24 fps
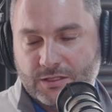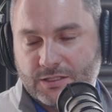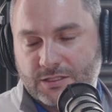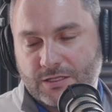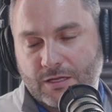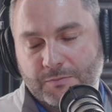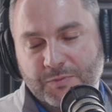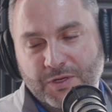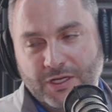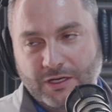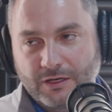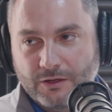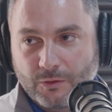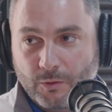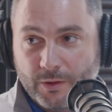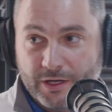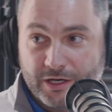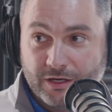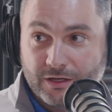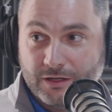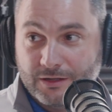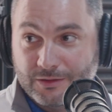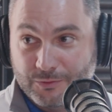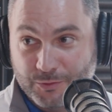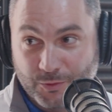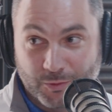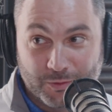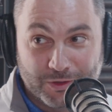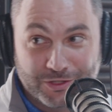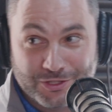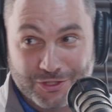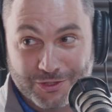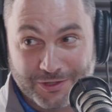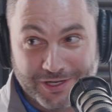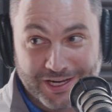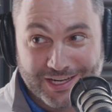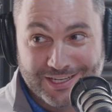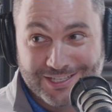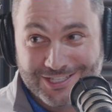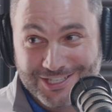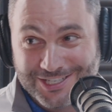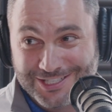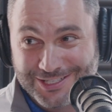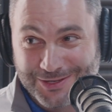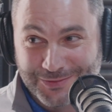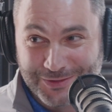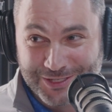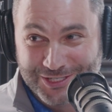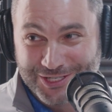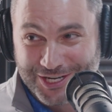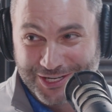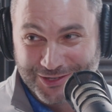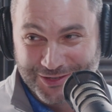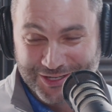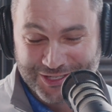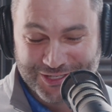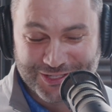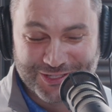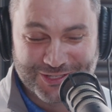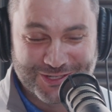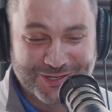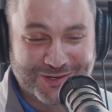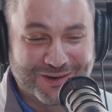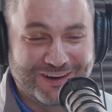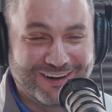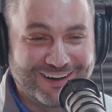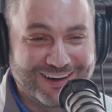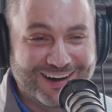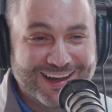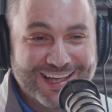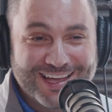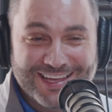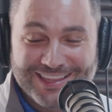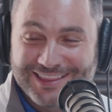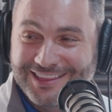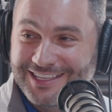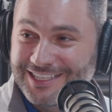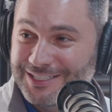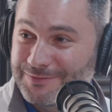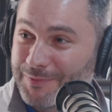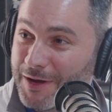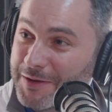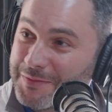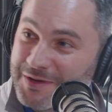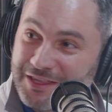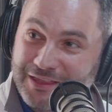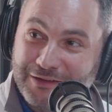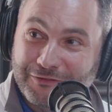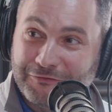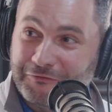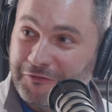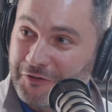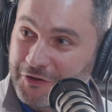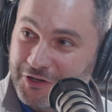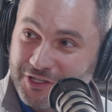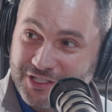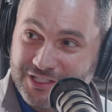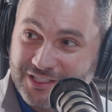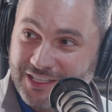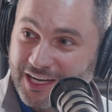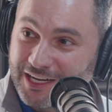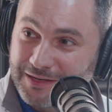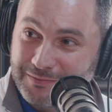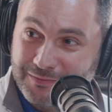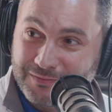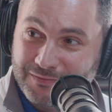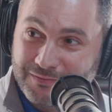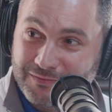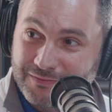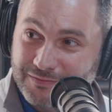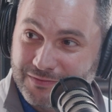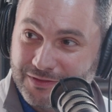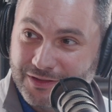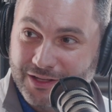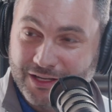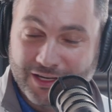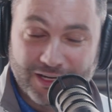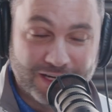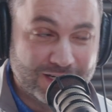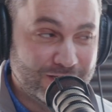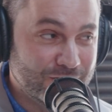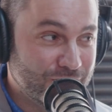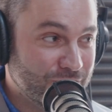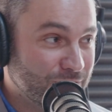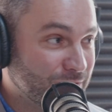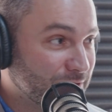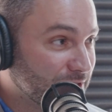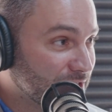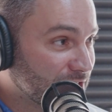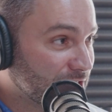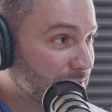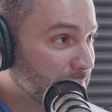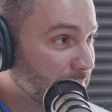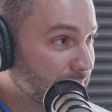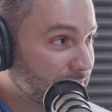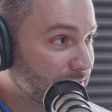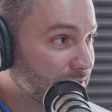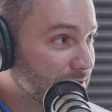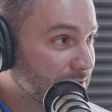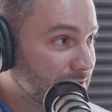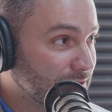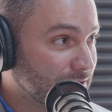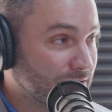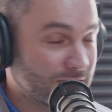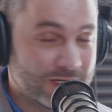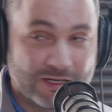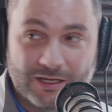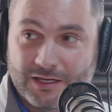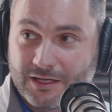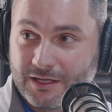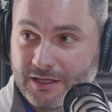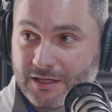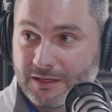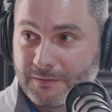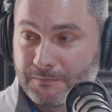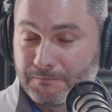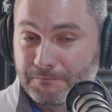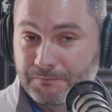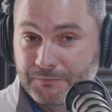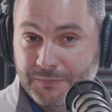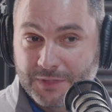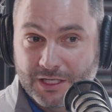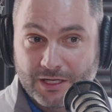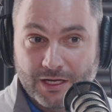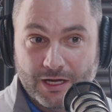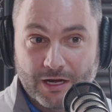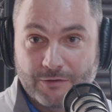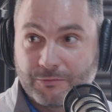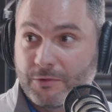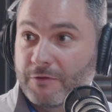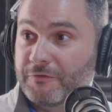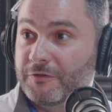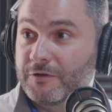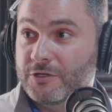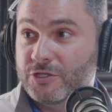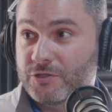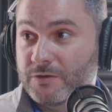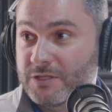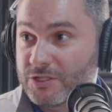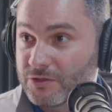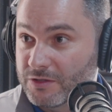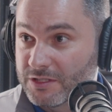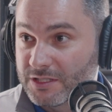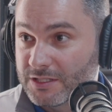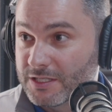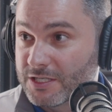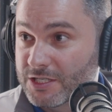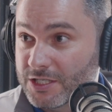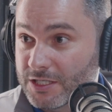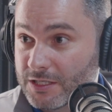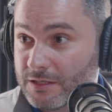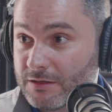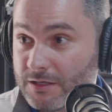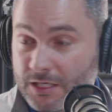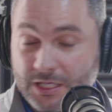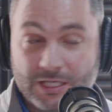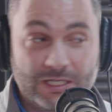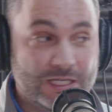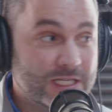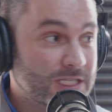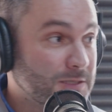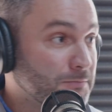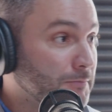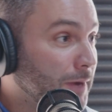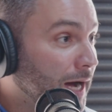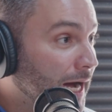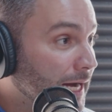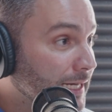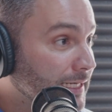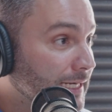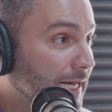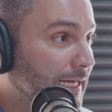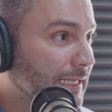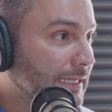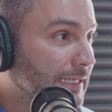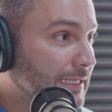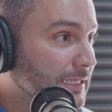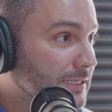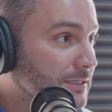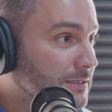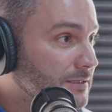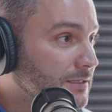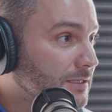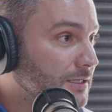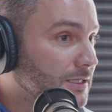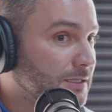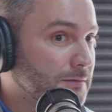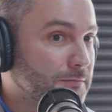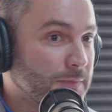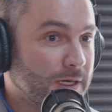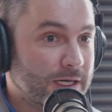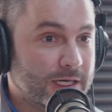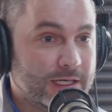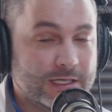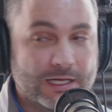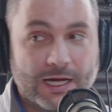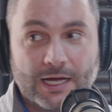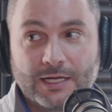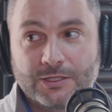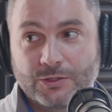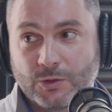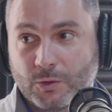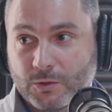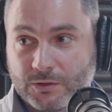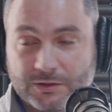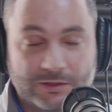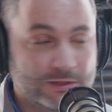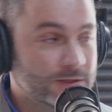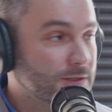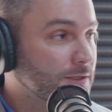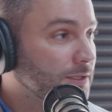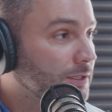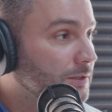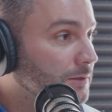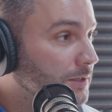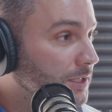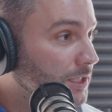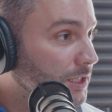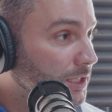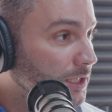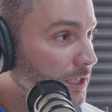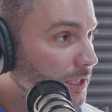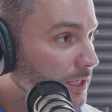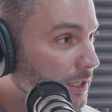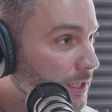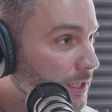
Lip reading: depending what your age is and which generations you are, this might be the first time that you're experiencing a refrigerant transition. It is mine, at least in my adult career.